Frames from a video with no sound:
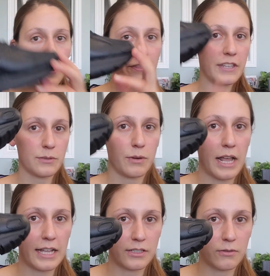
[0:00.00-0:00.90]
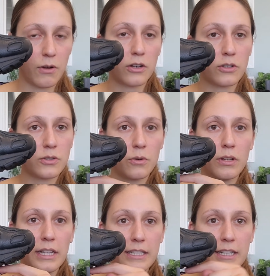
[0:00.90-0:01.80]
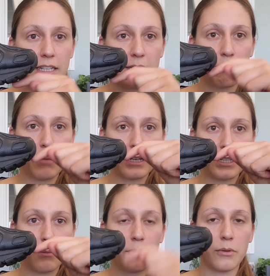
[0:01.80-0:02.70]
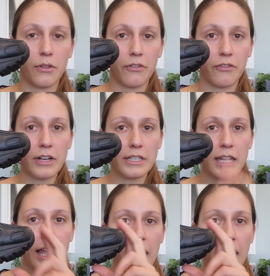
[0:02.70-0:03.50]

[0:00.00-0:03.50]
This one has a rocker sole. It's nice and bent up through the front